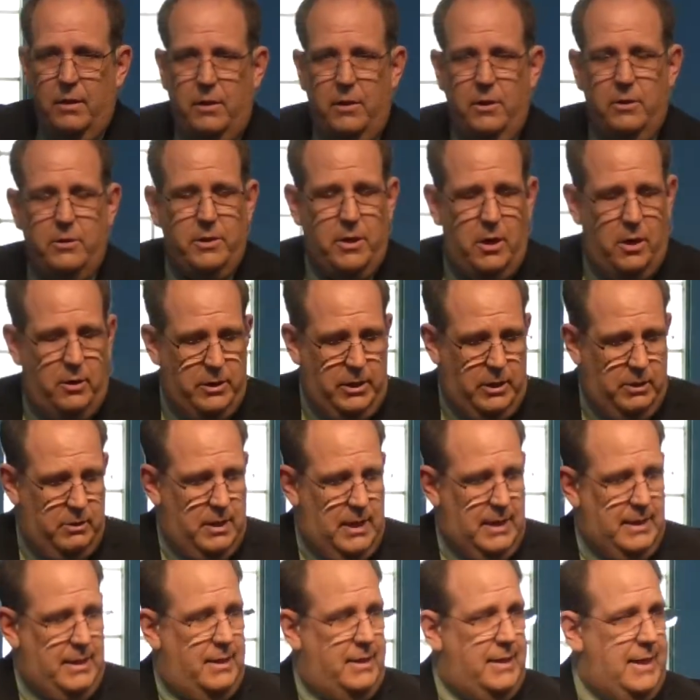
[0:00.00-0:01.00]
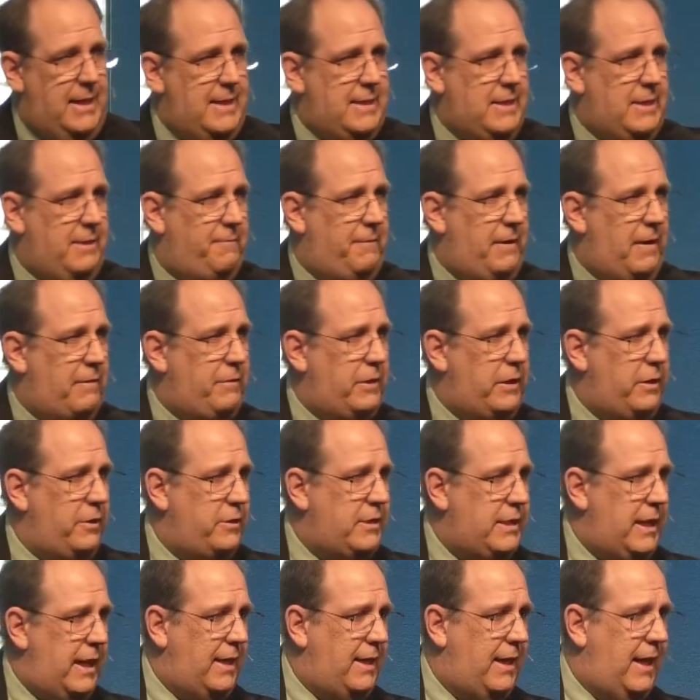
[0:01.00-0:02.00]
You'll know you're on the list if ever
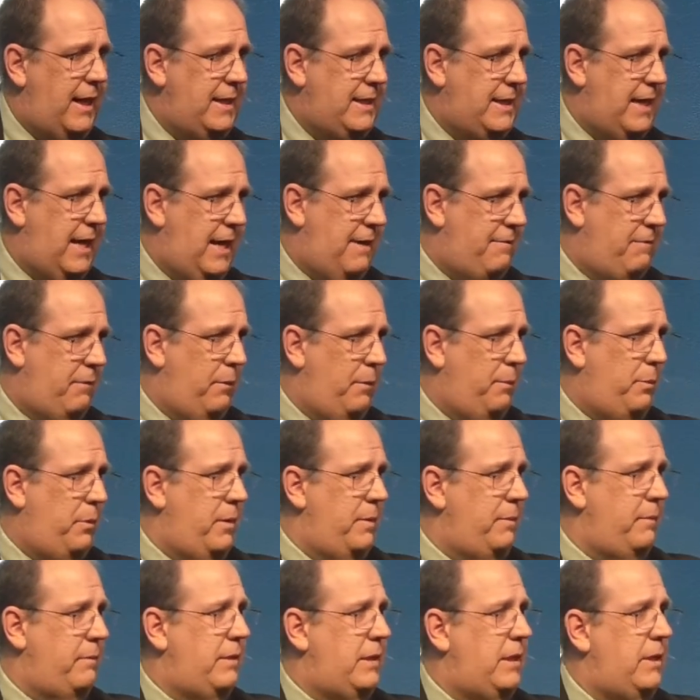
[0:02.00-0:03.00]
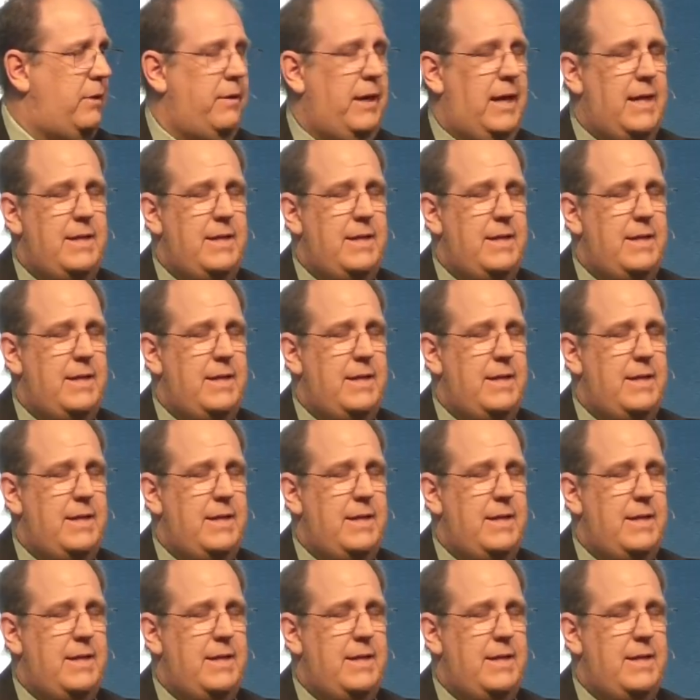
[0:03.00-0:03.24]
you say, I'd like to have an appointment with you,